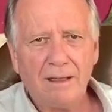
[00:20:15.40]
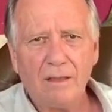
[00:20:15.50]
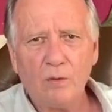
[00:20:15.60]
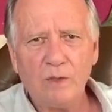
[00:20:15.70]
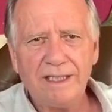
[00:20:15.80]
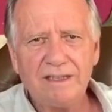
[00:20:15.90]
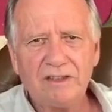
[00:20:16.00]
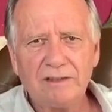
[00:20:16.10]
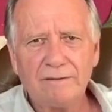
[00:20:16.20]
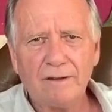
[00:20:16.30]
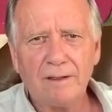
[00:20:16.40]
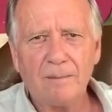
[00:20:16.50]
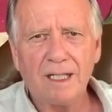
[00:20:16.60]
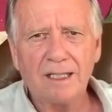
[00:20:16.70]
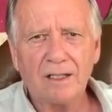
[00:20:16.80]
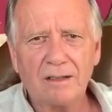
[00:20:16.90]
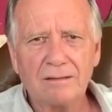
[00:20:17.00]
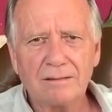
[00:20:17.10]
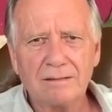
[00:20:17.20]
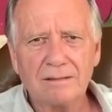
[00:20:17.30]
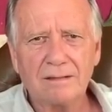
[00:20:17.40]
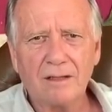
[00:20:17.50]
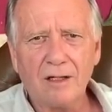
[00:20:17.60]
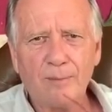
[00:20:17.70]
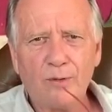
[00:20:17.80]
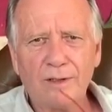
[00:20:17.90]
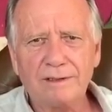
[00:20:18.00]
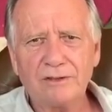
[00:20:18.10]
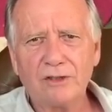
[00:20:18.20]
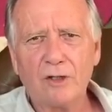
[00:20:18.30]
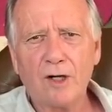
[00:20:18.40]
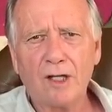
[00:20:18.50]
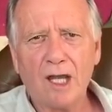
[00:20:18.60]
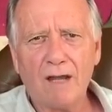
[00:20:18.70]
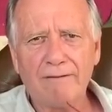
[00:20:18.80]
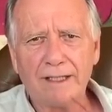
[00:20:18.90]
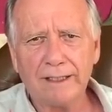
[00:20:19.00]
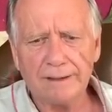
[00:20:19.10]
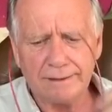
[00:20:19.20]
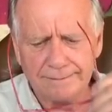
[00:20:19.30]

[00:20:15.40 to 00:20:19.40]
the weeds in front of my carport sure are loving it.